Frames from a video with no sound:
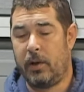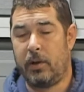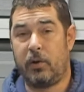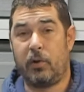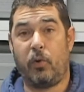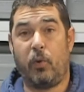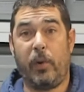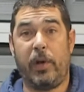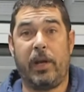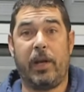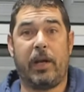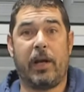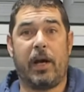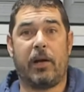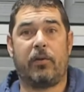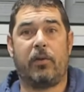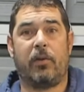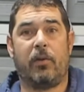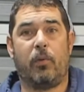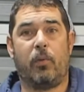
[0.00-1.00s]
tweeting
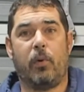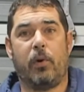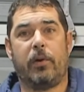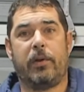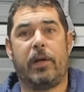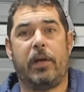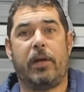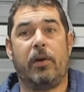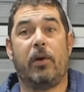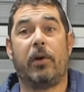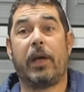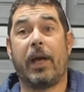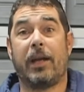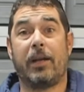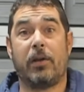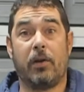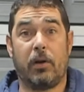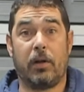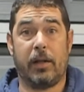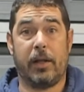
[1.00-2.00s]
out to the world that you're
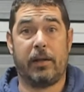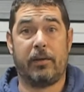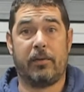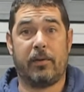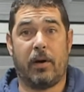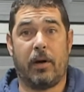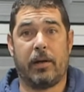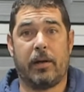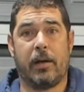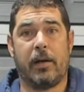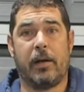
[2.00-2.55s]
getting your glint on,